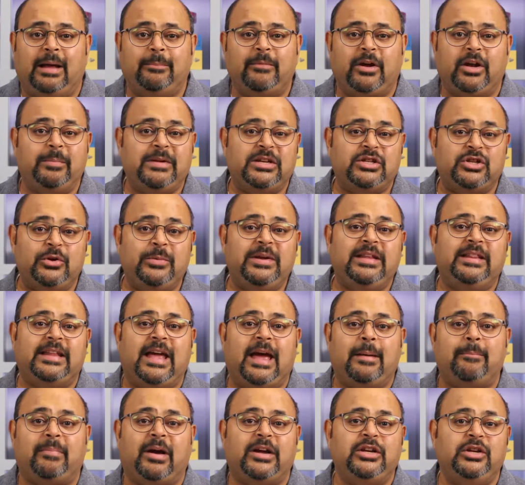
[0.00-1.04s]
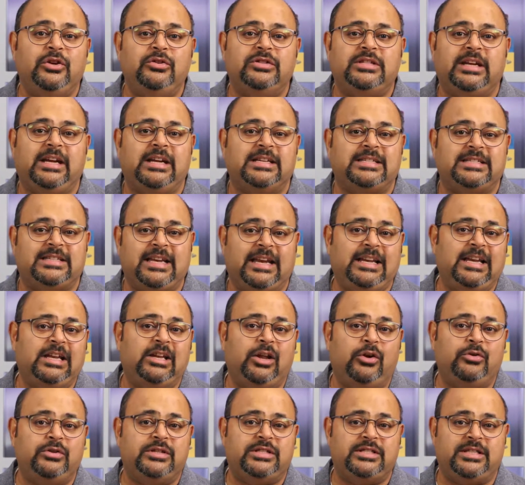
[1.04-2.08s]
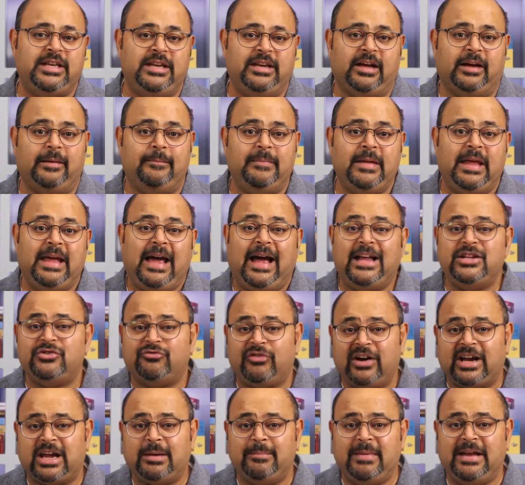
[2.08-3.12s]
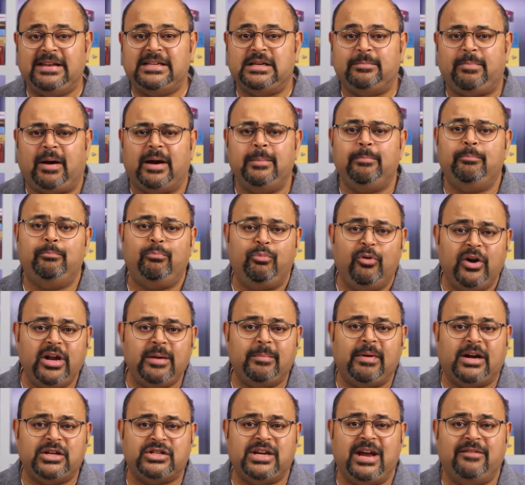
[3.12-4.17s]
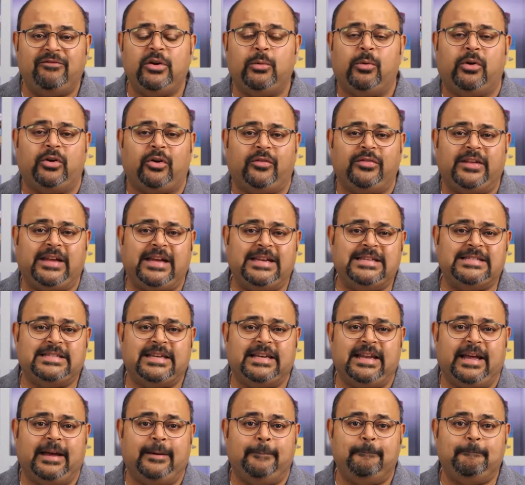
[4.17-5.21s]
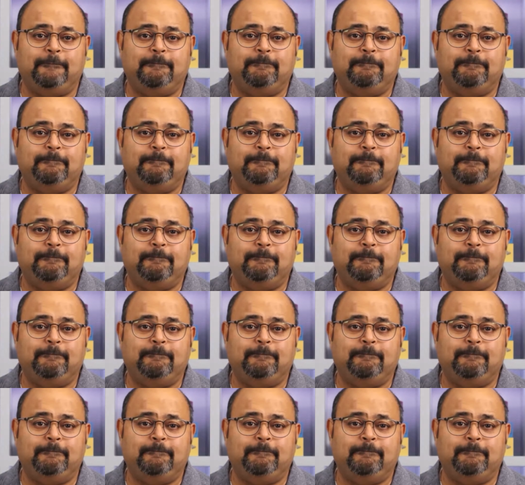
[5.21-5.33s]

I'm going to be doing that by using a cellulose thinner, as recommended by pretty much everyone on the internet.